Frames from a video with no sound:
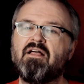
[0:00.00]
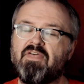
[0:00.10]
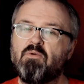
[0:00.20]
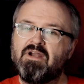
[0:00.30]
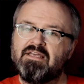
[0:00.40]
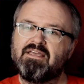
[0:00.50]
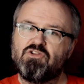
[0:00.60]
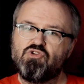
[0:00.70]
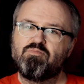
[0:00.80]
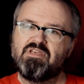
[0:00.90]
They want to
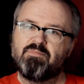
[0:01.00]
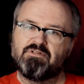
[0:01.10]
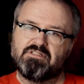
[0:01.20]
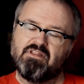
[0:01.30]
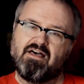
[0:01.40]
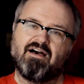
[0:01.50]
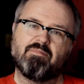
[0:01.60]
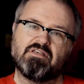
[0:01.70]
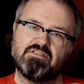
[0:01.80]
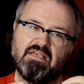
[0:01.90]
get new people into the
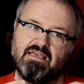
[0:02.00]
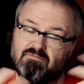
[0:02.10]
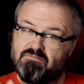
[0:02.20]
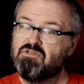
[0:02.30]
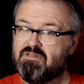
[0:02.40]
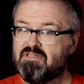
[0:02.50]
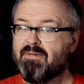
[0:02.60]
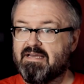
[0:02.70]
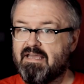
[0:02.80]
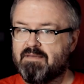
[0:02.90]
hobbies eh, so that they
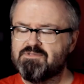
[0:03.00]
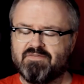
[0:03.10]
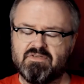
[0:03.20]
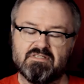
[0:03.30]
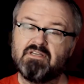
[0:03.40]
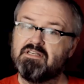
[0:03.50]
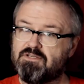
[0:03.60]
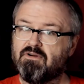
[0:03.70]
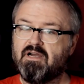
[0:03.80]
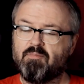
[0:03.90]
buy games, obviously, because
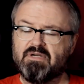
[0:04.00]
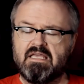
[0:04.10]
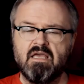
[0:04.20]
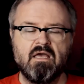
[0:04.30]
they're a company.